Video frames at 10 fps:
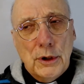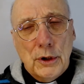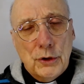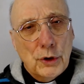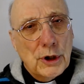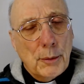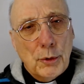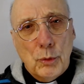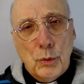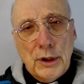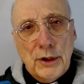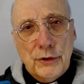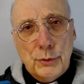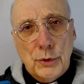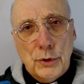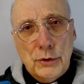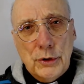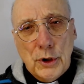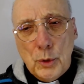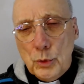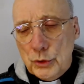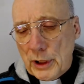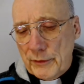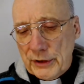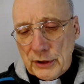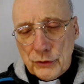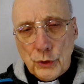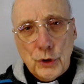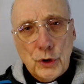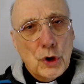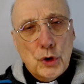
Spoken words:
You're number one in this world. We'll do everything so that